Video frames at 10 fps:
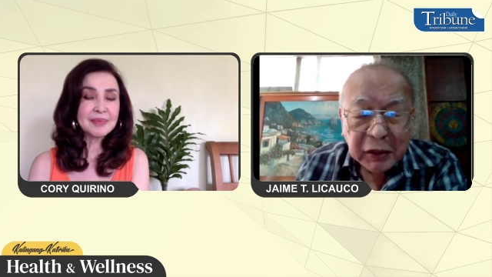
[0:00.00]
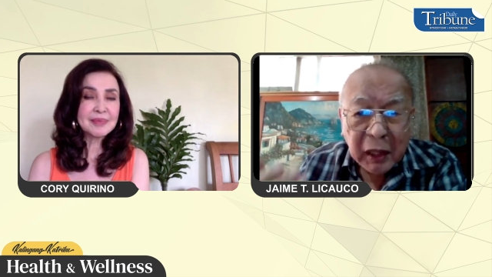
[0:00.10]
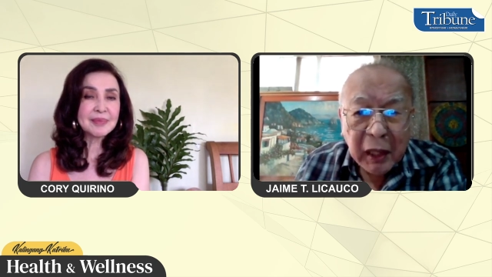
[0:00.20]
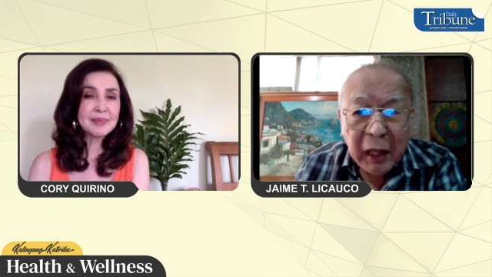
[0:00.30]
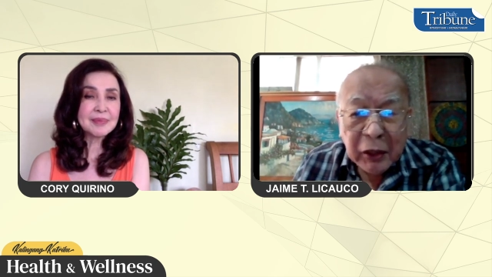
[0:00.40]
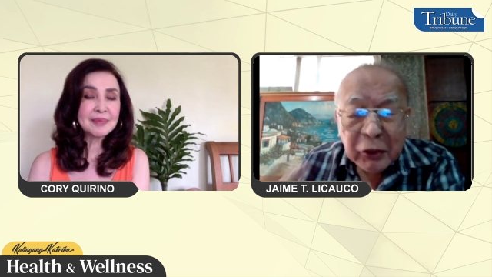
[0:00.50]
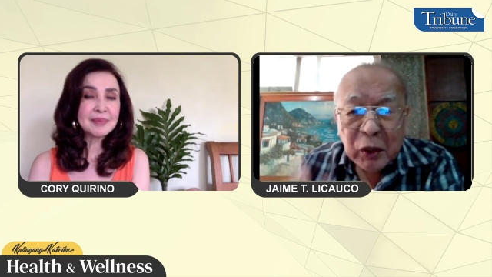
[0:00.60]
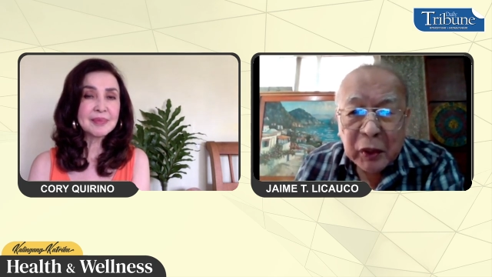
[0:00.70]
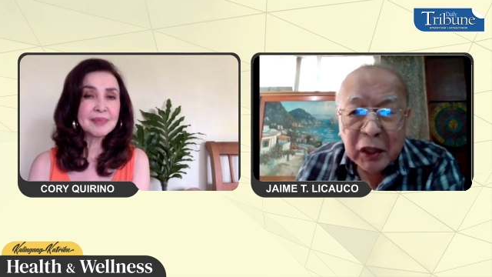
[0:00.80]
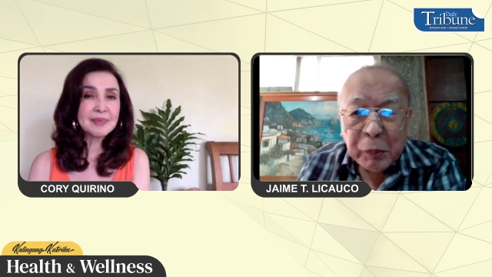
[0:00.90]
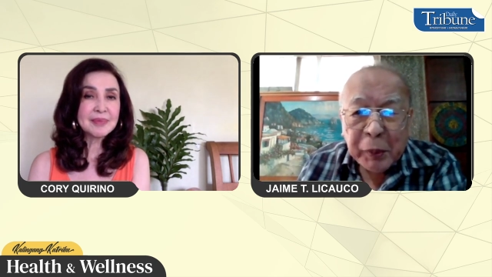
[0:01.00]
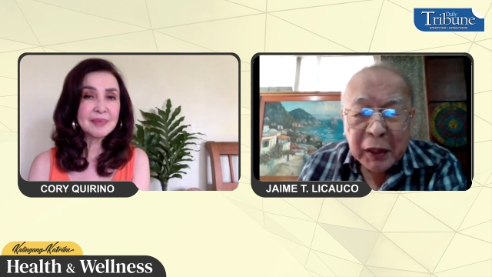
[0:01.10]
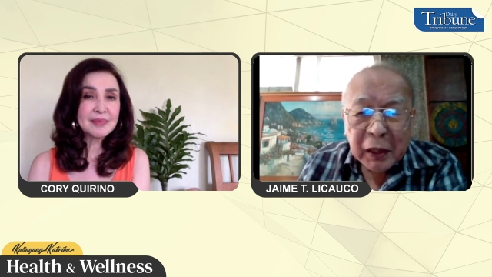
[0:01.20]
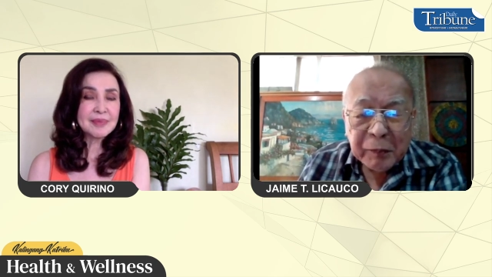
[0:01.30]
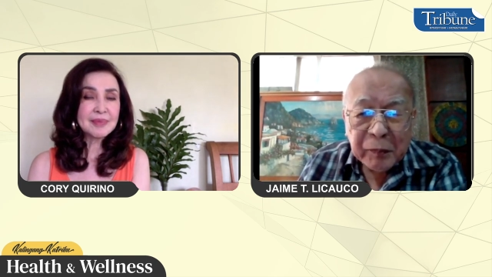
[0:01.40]
Speaker 1: is, you see, when a
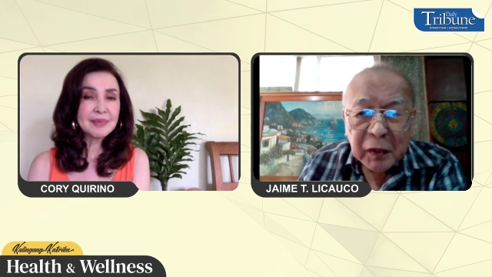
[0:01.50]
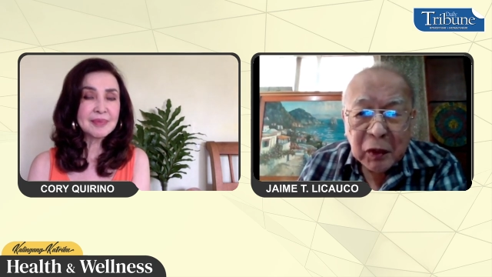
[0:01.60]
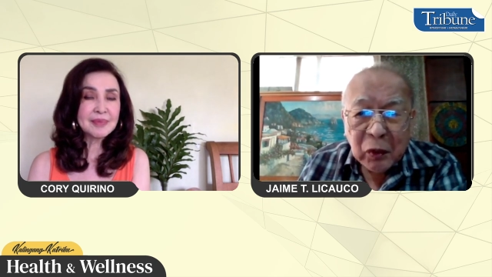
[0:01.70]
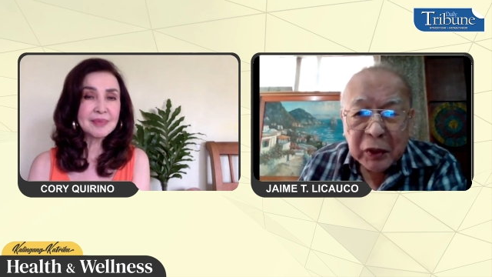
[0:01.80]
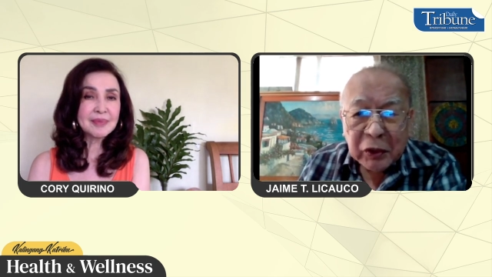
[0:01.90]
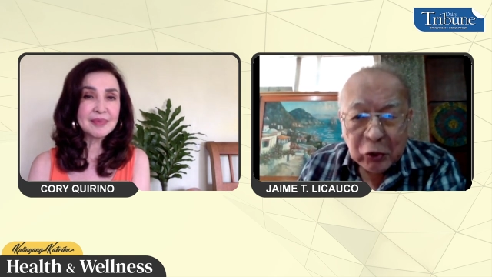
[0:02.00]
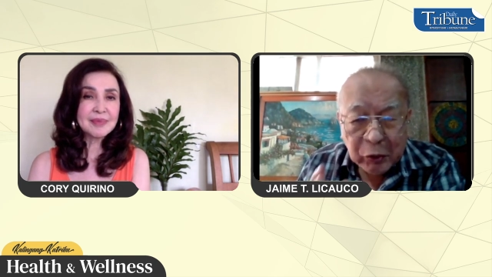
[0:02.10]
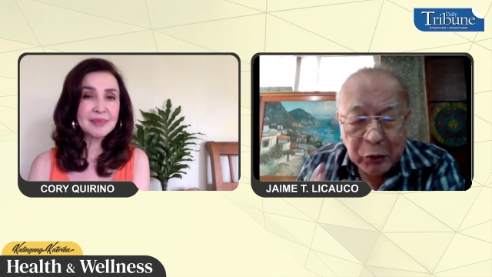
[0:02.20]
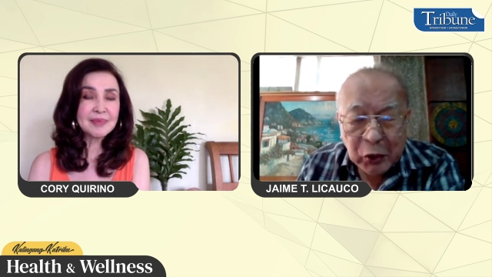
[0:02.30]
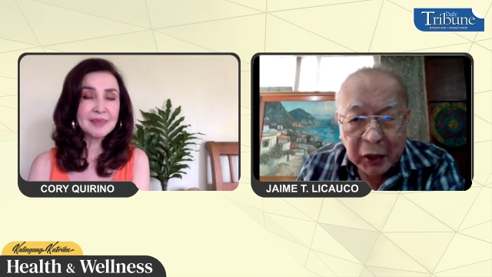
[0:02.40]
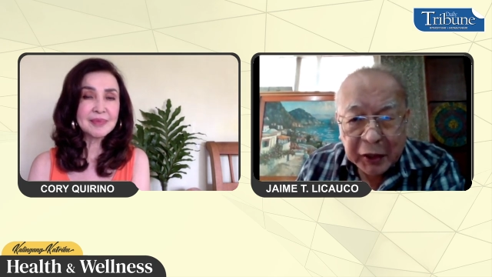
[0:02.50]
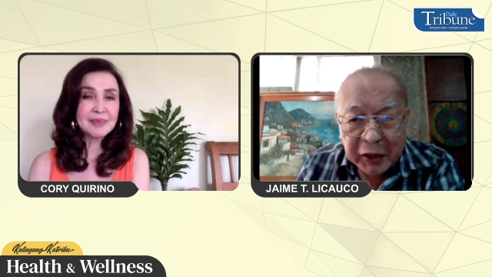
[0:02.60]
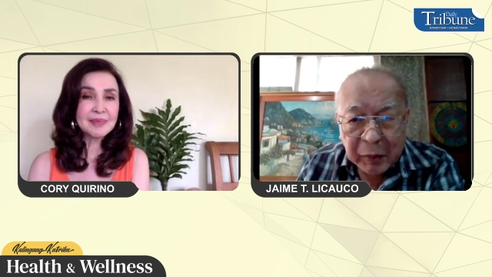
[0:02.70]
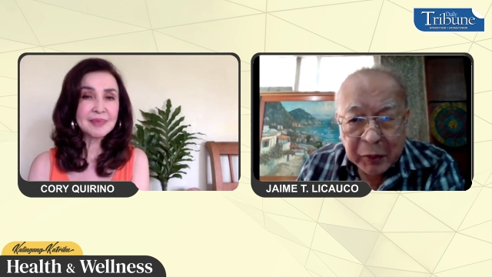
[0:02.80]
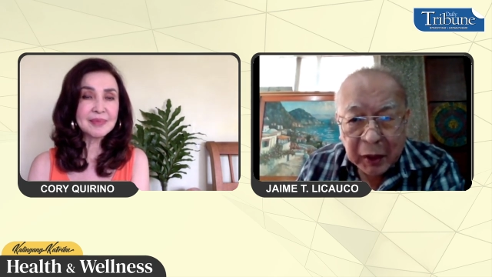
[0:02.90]
spirit wants to communicate
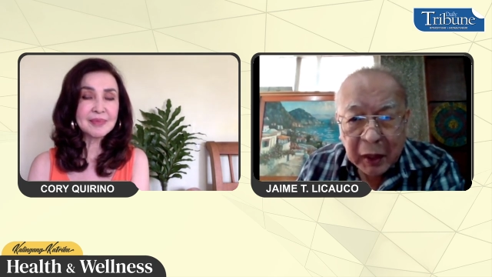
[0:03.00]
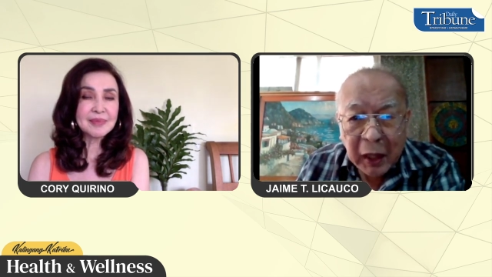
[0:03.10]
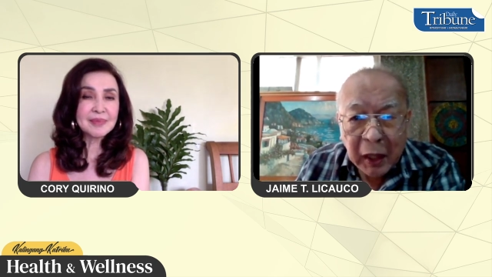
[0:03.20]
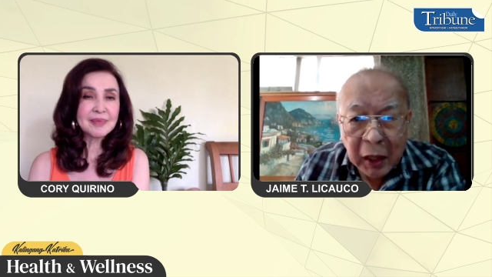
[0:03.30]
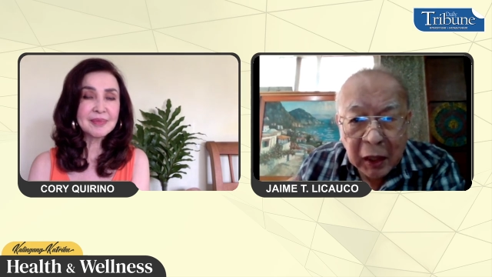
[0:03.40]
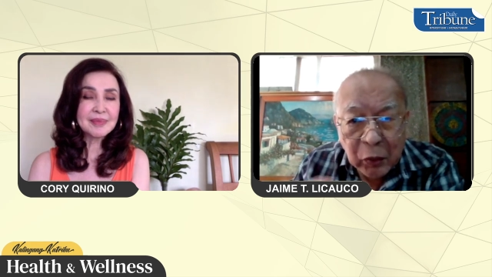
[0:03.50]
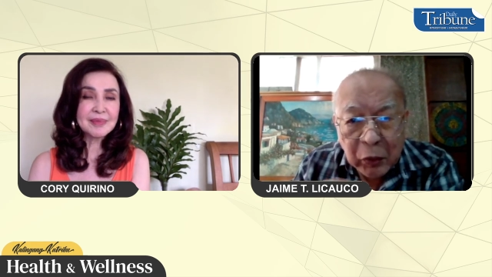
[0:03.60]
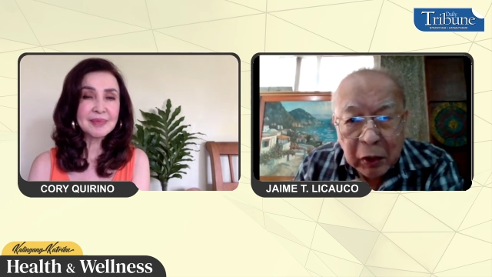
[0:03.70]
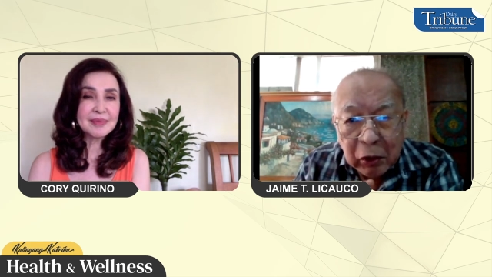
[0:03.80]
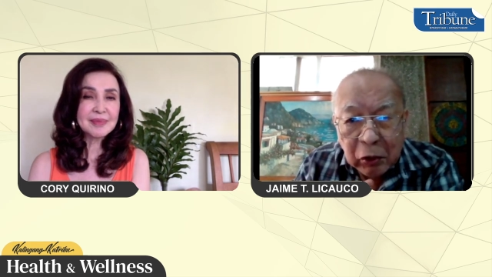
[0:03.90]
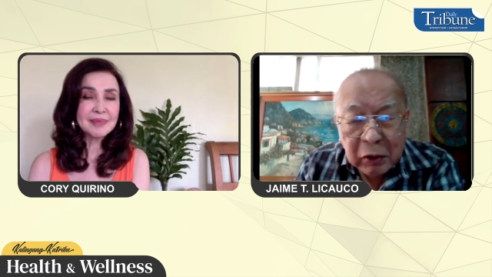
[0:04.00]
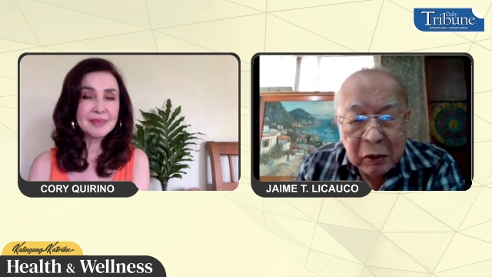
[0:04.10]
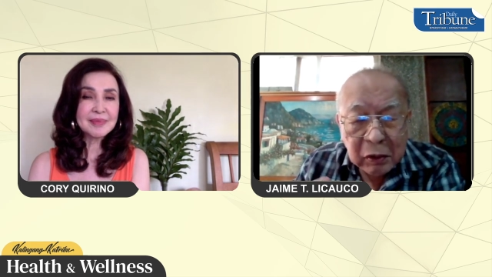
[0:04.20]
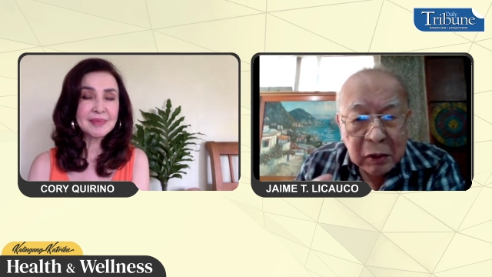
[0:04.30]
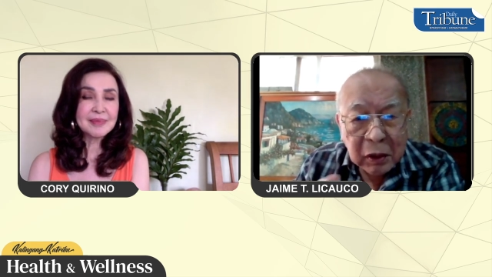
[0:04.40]
something, he will look,
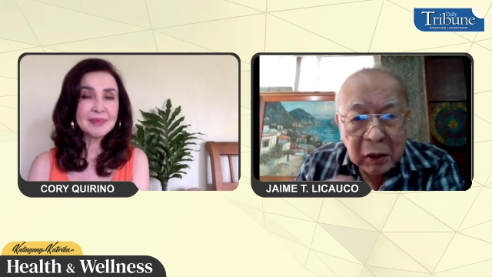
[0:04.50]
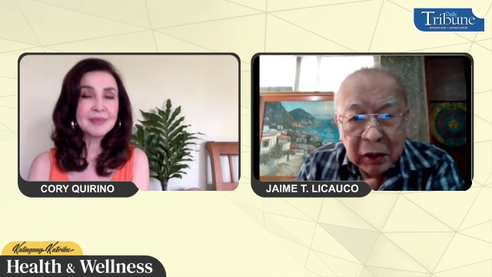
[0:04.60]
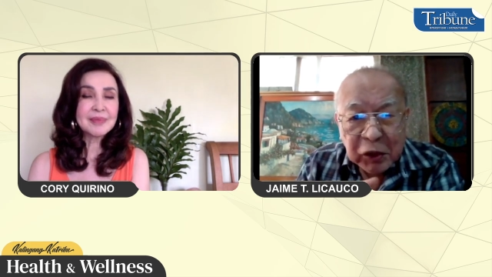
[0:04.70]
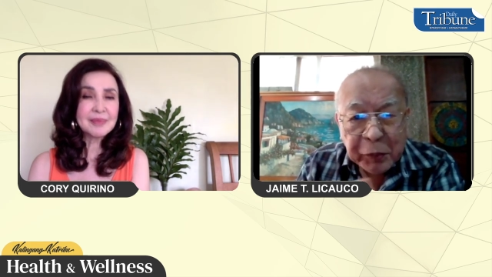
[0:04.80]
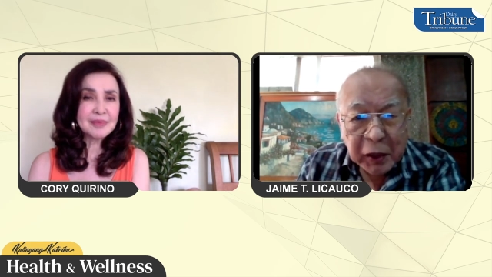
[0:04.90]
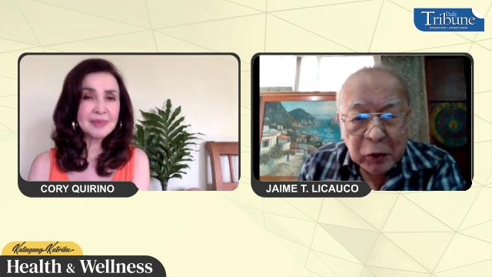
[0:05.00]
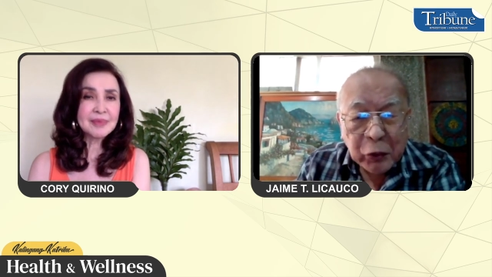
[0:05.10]
the spirit